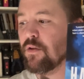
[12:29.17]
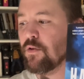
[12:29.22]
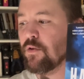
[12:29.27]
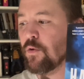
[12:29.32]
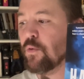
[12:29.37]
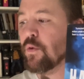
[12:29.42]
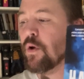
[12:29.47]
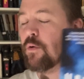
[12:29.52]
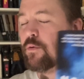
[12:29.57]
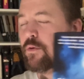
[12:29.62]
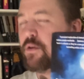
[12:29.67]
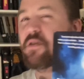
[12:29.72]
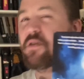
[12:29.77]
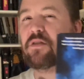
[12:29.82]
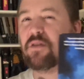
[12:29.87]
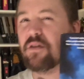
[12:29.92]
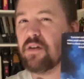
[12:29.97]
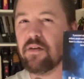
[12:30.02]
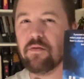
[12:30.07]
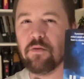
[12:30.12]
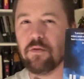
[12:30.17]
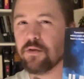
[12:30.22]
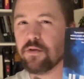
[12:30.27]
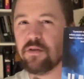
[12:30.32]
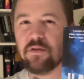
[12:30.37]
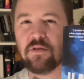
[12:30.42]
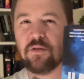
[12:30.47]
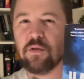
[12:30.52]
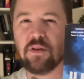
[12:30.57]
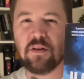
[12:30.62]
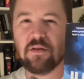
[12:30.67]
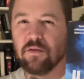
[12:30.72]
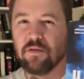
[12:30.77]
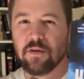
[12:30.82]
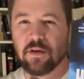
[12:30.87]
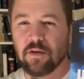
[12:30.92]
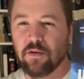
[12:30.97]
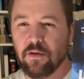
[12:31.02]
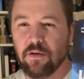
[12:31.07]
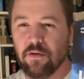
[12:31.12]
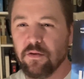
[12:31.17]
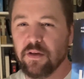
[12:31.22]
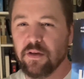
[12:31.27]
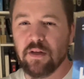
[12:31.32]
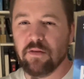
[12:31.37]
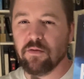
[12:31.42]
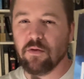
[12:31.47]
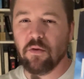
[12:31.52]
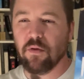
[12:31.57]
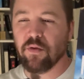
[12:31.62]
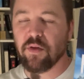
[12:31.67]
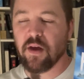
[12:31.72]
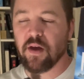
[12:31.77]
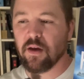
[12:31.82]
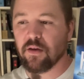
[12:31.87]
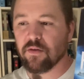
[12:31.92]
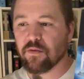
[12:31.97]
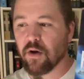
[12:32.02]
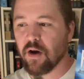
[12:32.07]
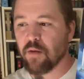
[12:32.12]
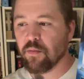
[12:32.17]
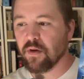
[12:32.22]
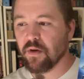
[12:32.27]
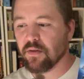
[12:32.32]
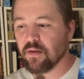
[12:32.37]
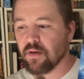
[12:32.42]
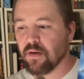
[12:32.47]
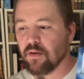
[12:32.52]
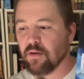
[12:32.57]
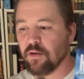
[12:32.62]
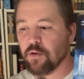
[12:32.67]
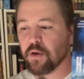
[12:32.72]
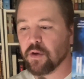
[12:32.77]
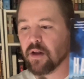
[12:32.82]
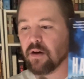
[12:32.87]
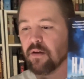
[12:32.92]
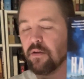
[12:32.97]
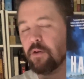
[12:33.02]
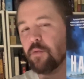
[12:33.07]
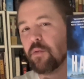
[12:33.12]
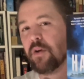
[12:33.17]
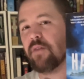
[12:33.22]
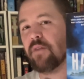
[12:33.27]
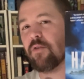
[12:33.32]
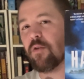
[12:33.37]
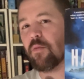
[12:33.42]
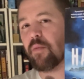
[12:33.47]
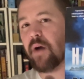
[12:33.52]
you know she's evil. She's doing like little evil things, right? But then you get a little bit of her